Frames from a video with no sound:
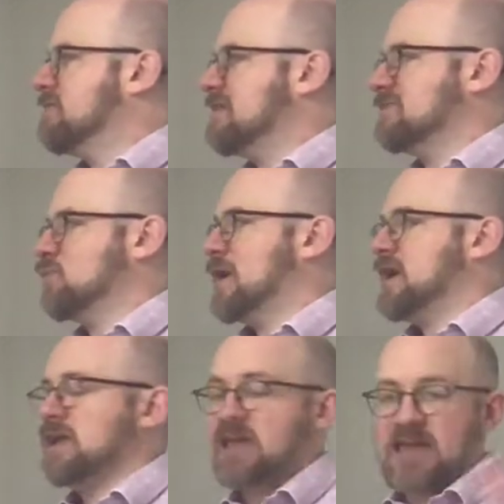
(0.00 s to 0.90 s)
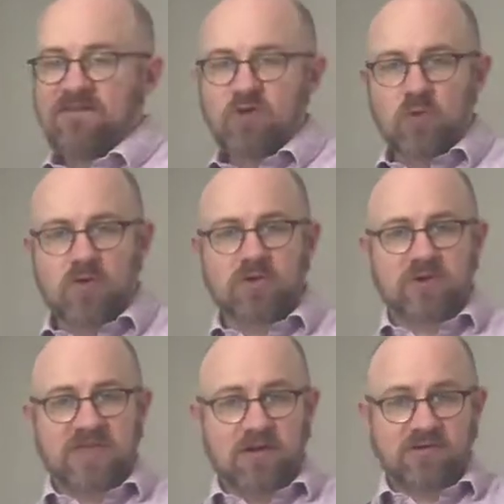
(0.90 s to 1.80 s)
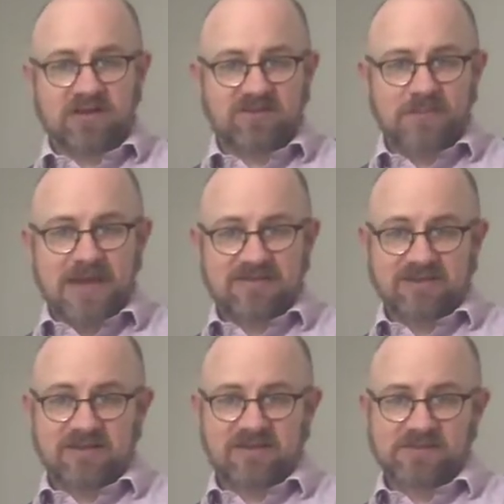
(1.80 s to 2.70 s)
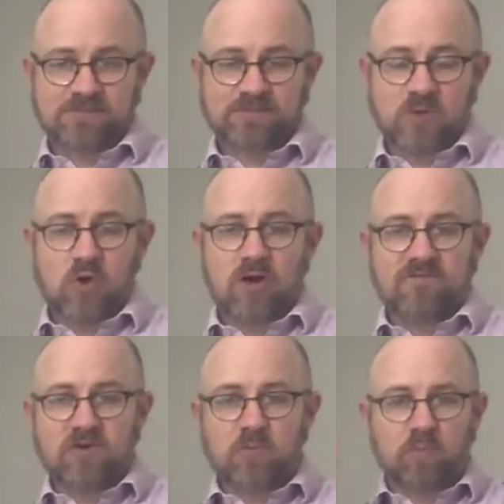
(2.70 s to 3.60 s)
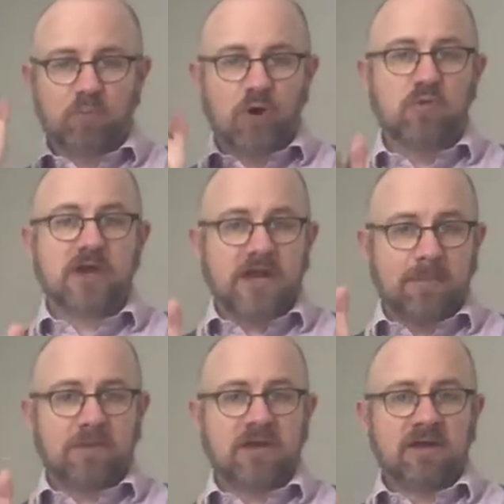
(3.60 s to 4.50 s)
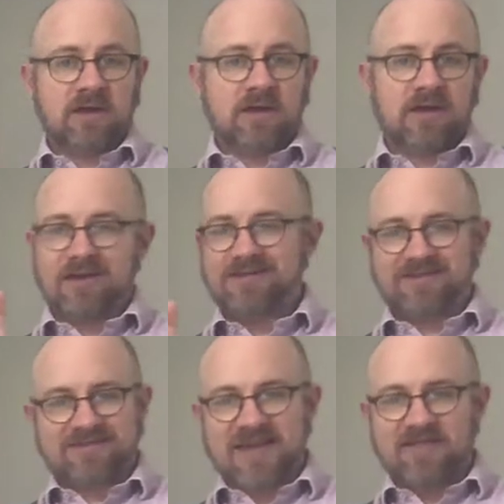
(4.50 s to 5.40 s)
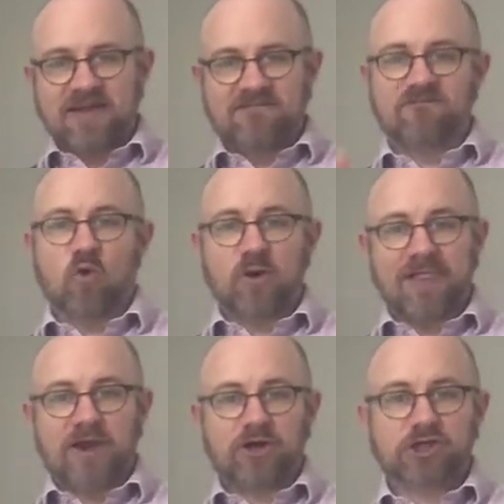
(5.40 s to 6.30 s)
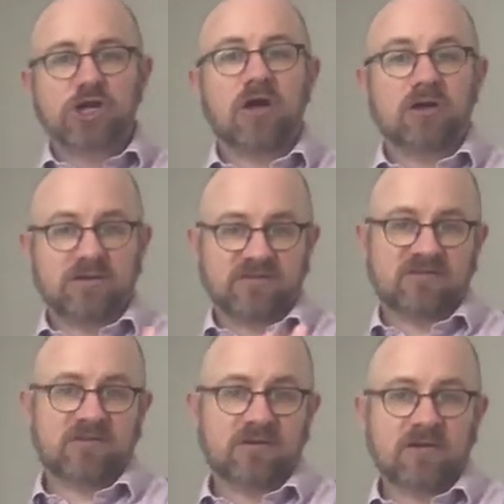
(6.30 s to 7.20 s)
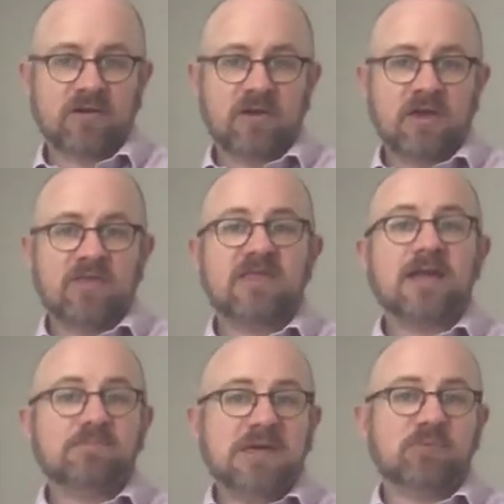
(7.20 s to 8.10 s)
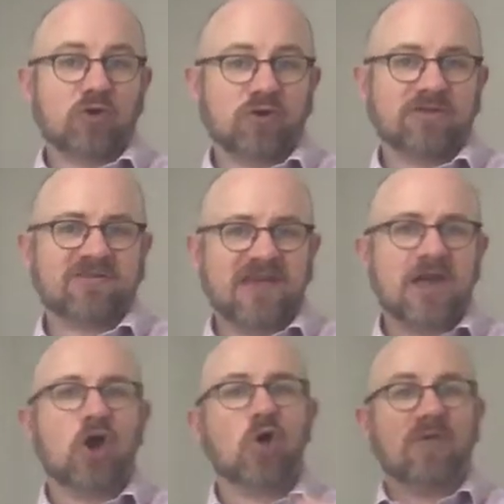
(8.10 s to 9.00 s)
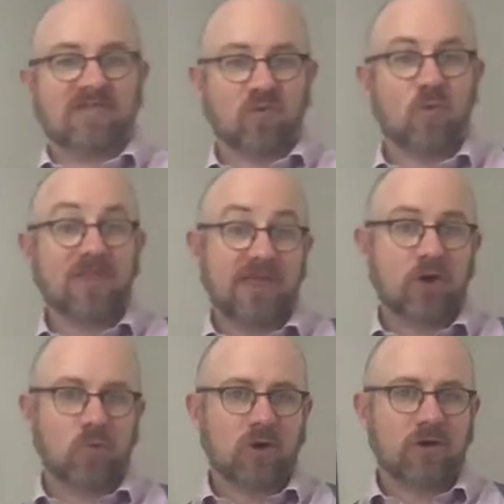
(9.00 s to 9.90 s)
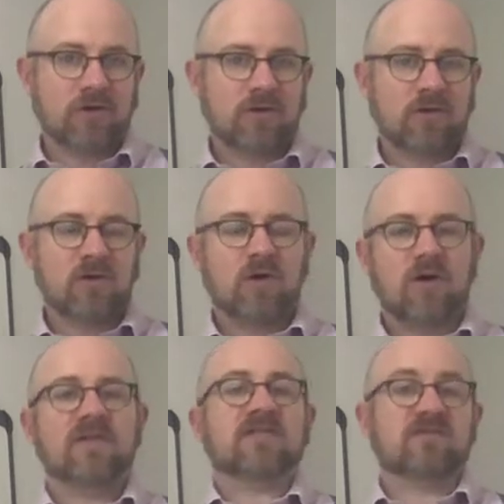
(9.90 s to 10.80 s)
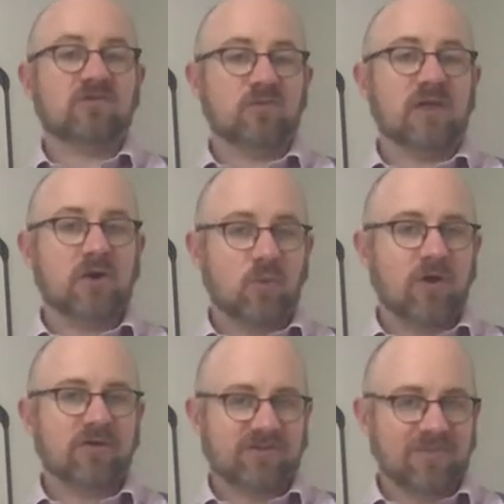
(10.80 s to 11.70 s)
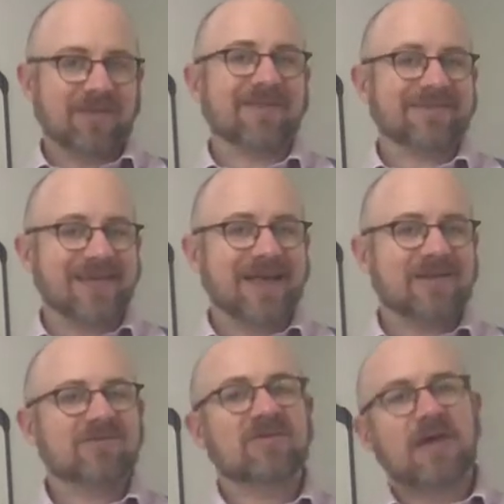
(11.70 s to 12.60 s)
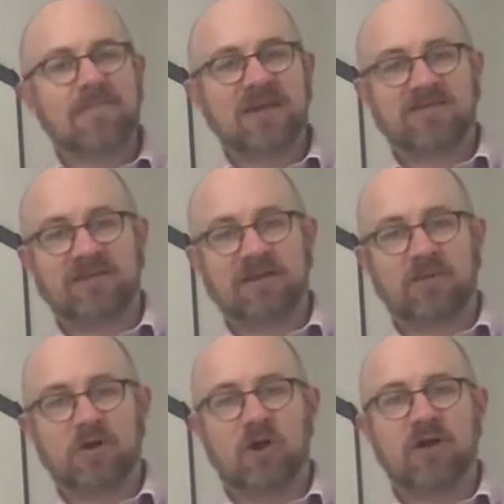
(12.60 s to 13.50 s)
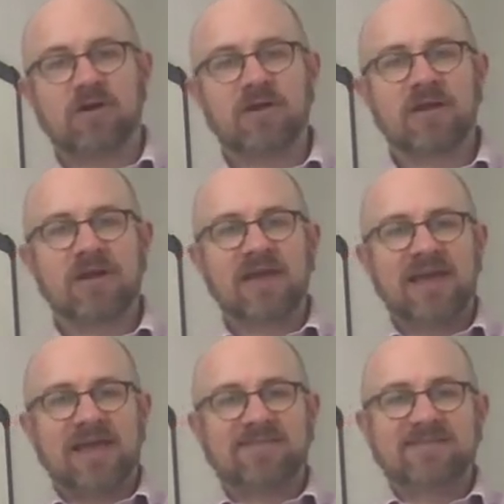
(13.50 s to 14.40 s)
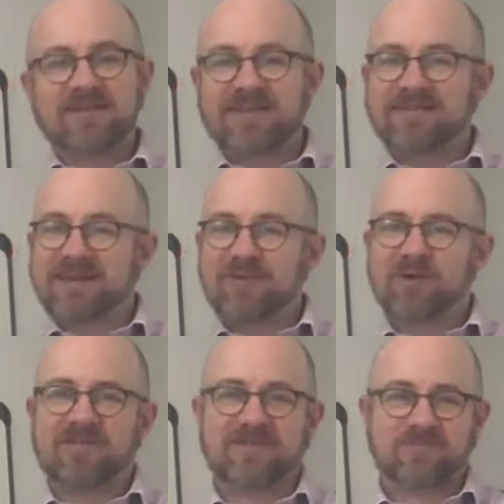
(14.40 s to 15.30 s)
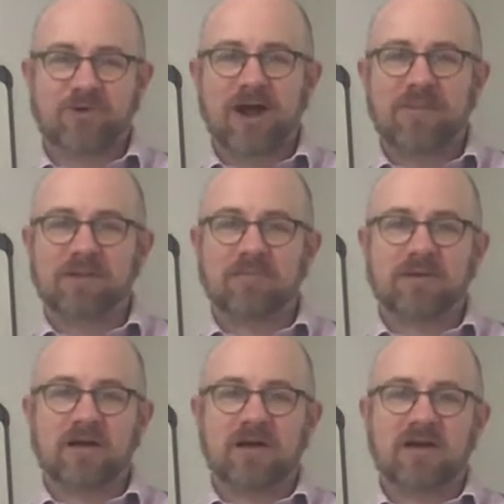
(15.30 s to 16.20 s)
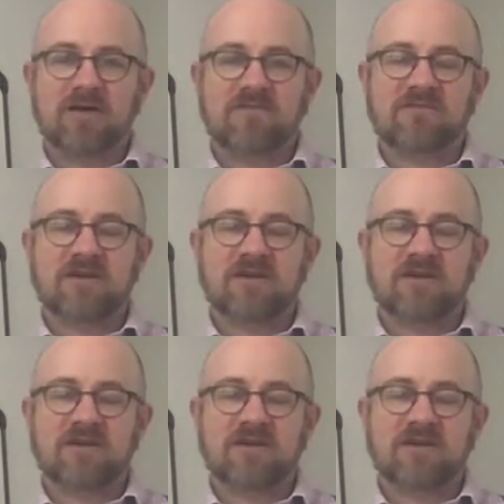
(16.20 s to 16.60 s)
this way, if you wrote it without any spaces, or if you broke it up into, say, like 4-letter chunks, then people couldn't say, oh, that's a 1-letter word, or that's a 2-letter word, or something like that. So that makes it a little bit harder. It still doesn't get rid of this problem of